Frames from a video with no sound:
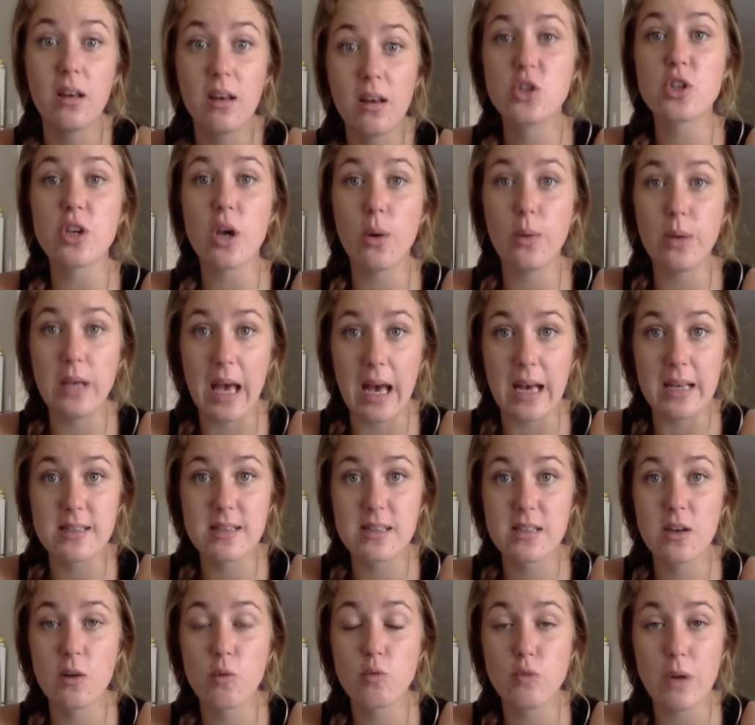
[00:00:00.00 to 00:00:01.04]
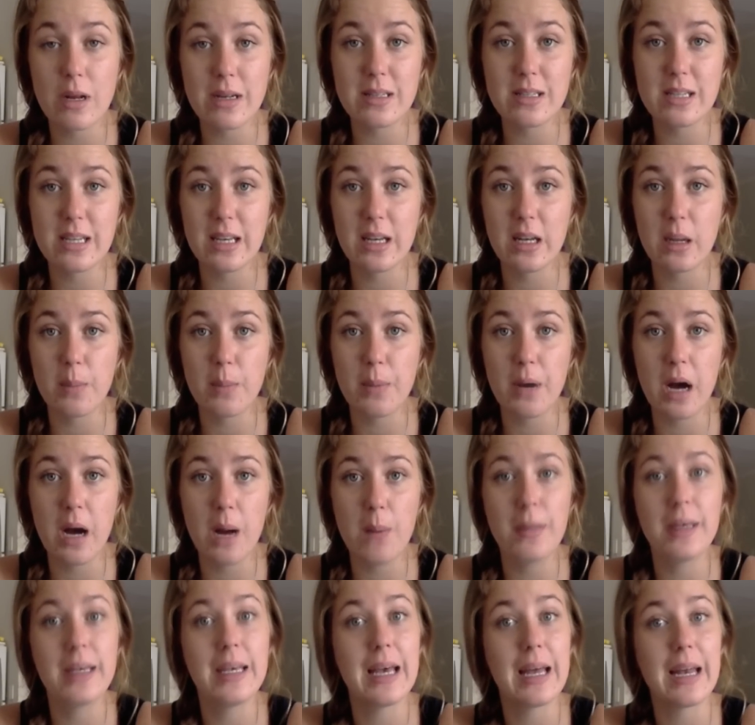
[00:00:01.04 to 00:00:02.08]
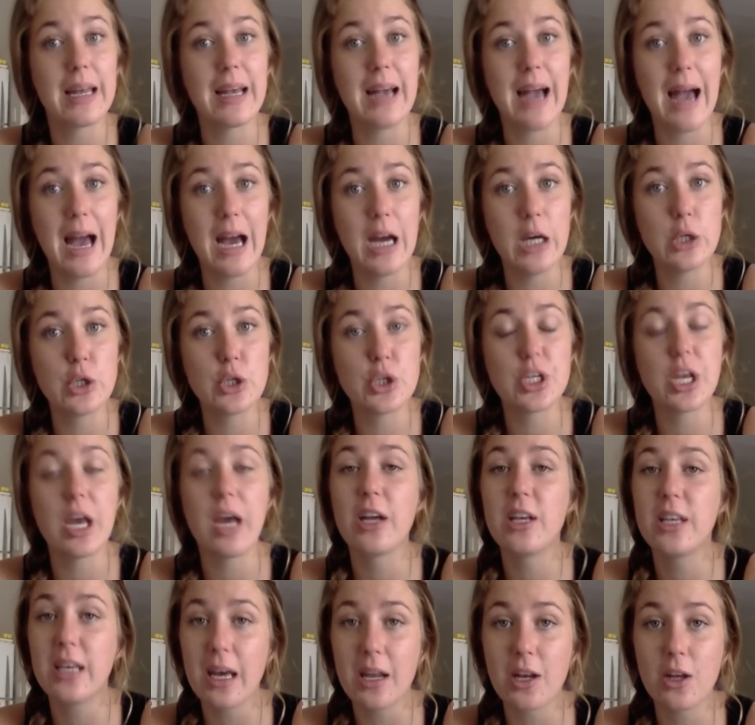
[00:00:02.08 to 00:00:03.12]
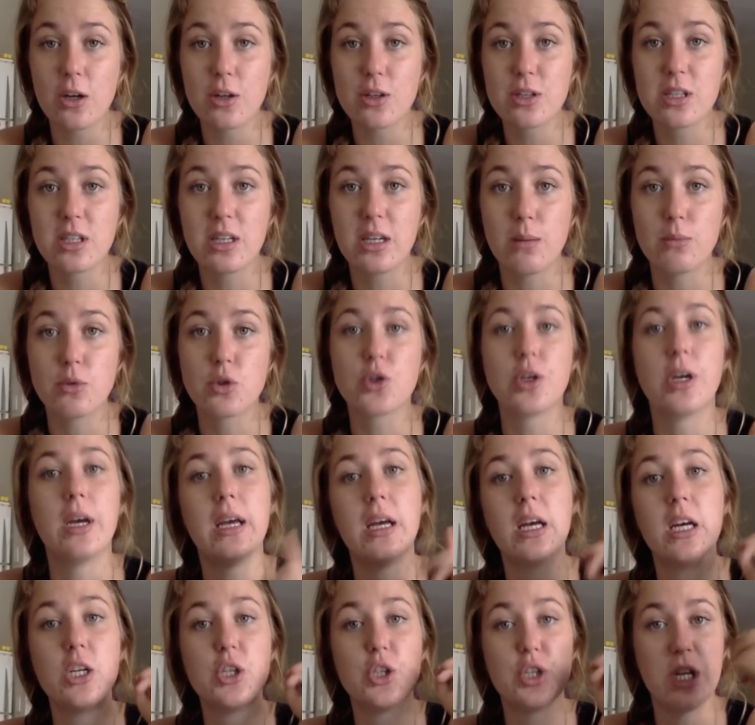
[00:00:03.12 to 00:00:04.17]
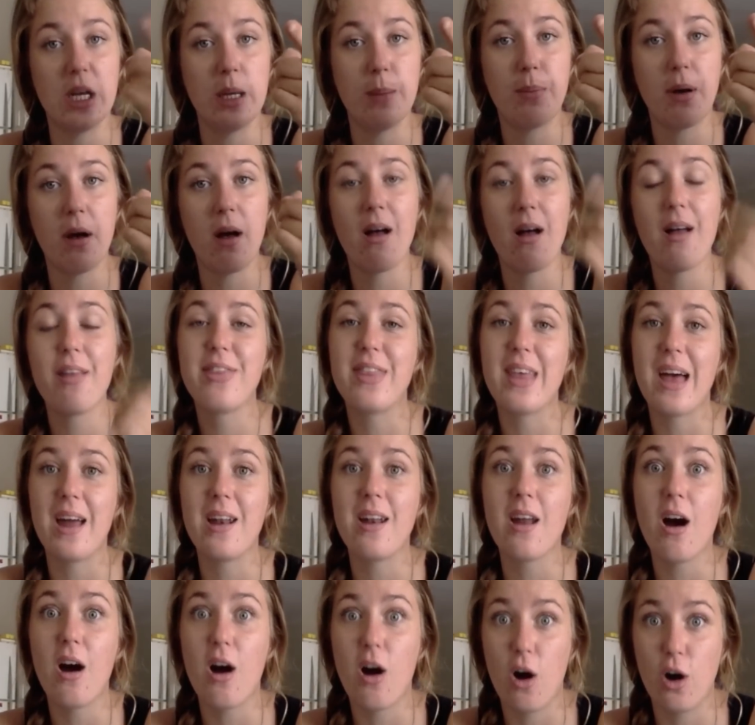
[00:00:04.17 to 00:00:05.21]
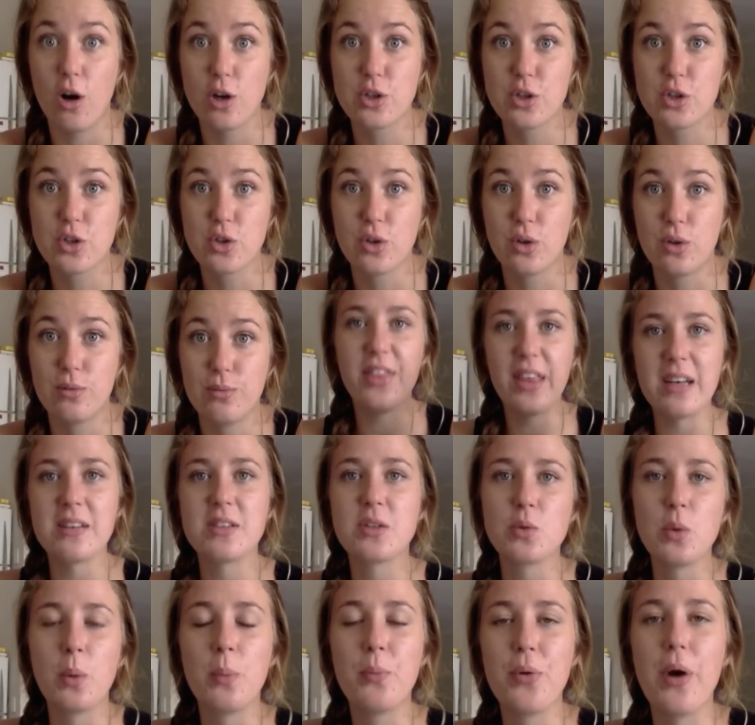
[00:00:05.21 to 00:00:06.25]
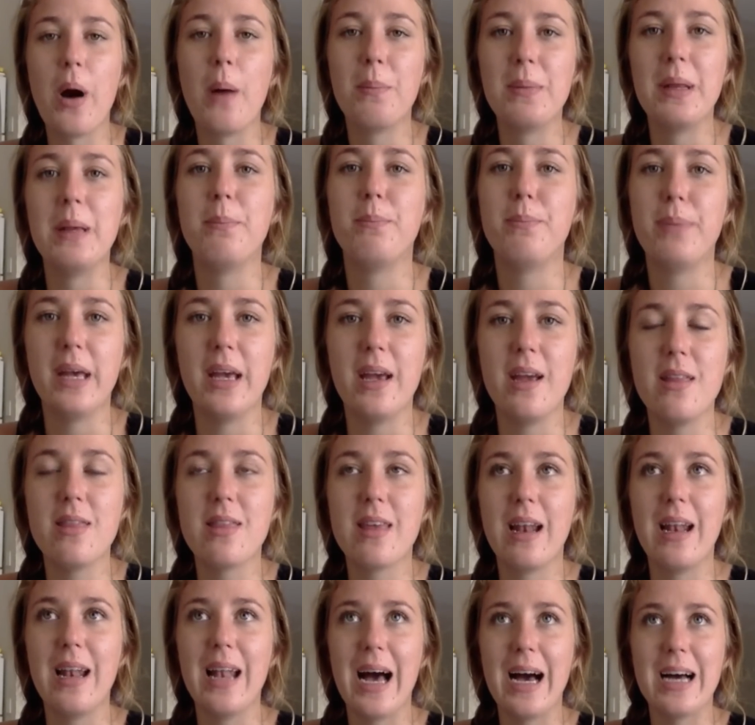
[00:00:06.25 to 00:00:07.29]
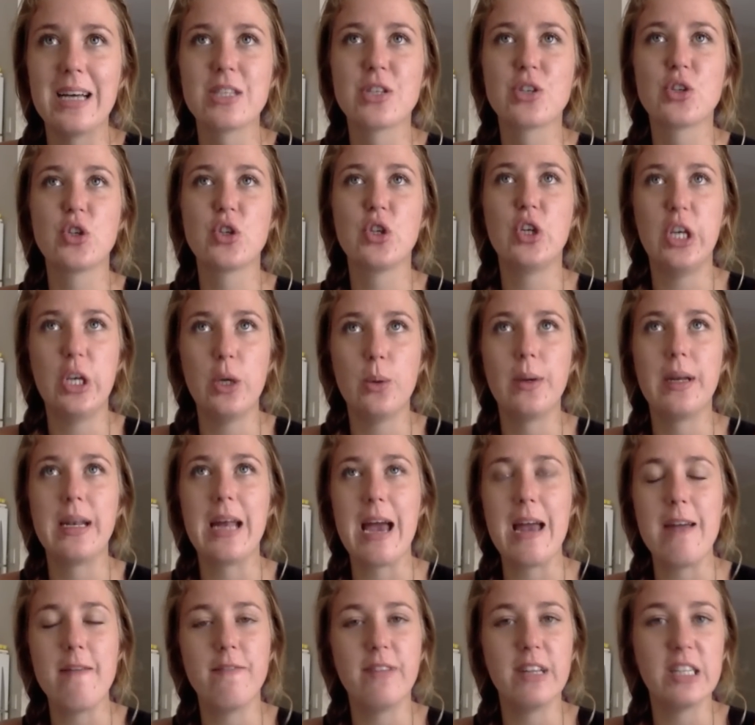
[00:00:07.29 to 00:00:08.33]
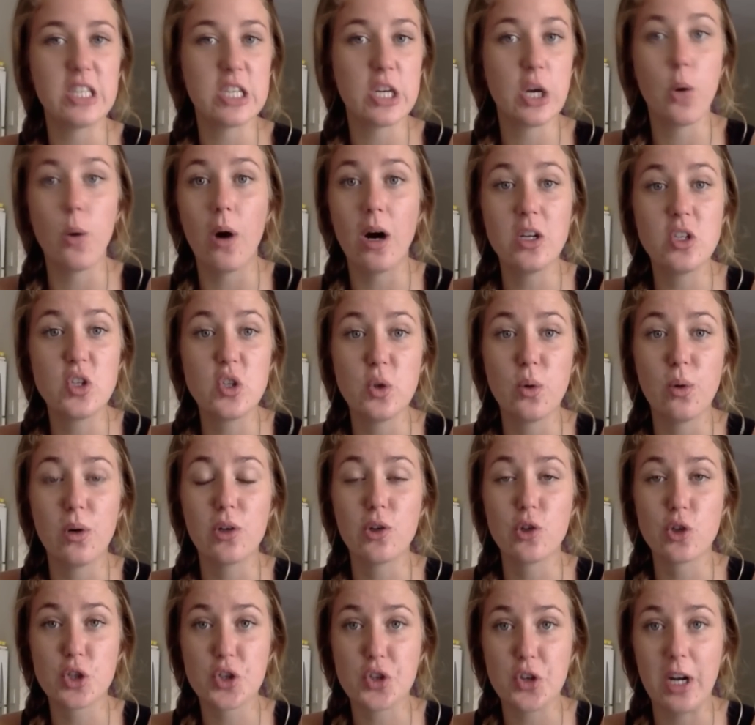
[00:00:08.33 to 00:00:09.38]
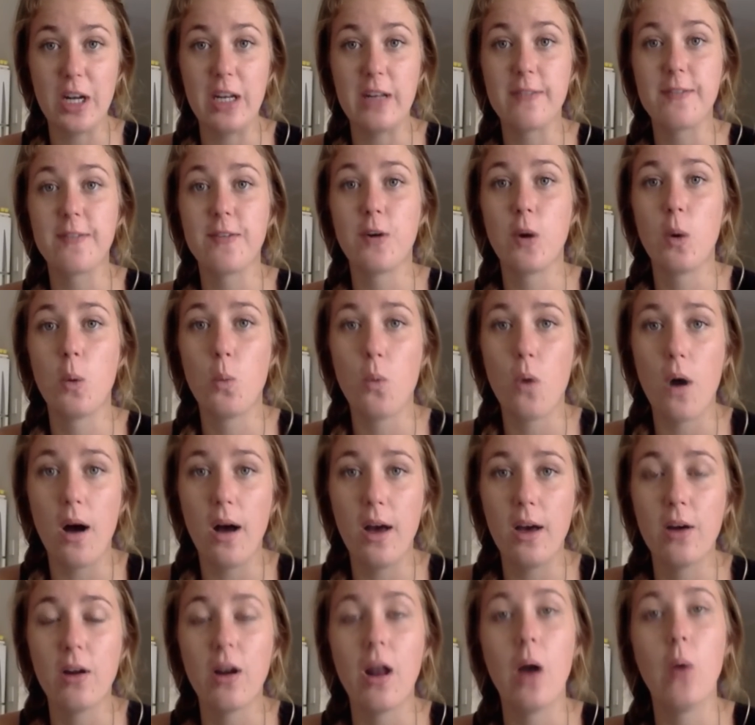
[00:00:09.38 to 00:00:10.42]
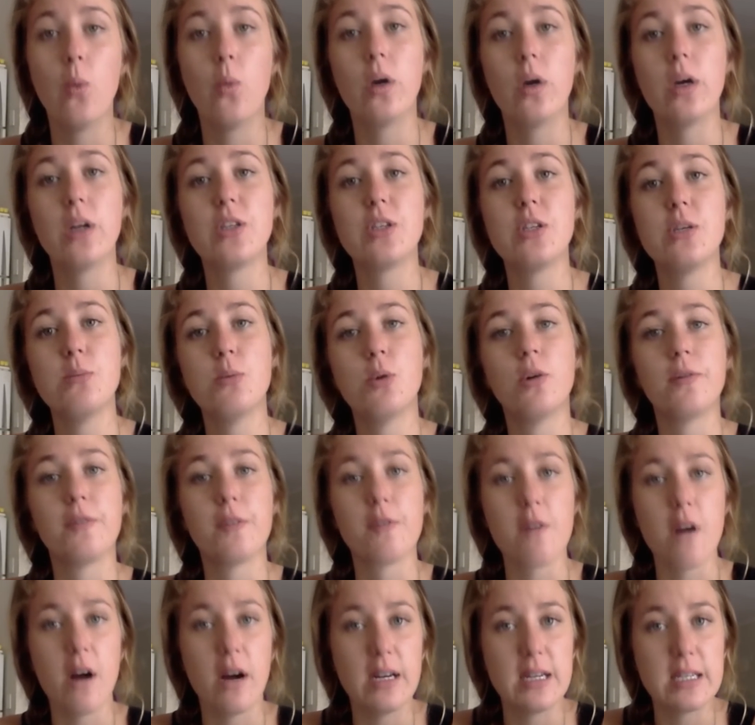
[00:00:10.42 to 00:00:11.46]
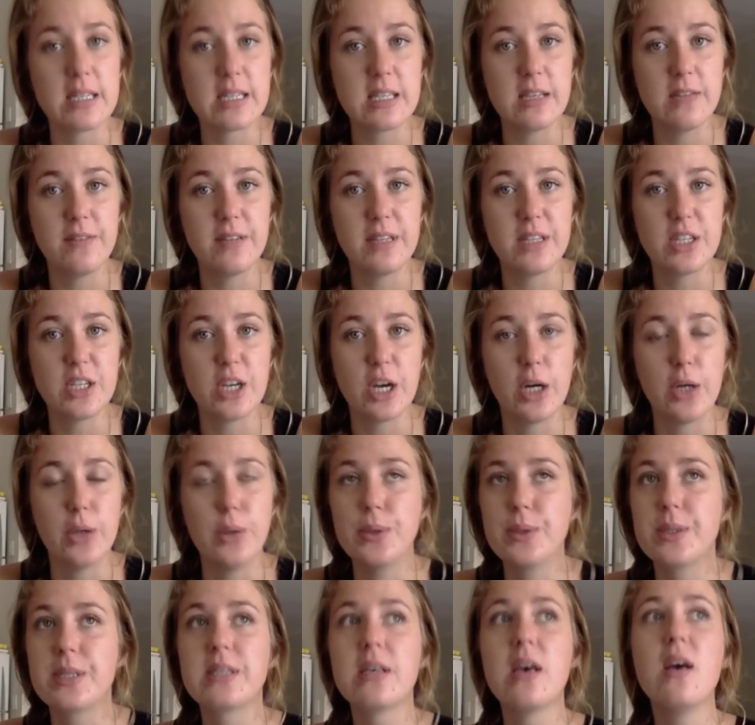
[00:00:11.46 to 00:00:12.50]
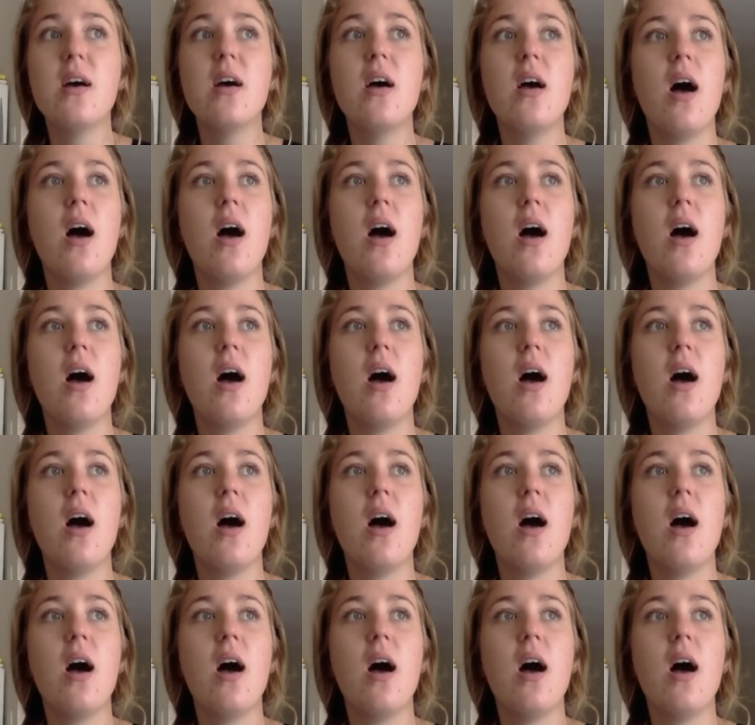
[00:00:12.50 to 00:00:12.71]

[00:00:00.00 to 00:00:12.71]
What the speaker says: So yes, renting an apartment, getting a house share, getting onto Gumtree, cheaper than a hostel. This will probably be the last Q&A video I do on Australia for a while. I wanna do more variety videos.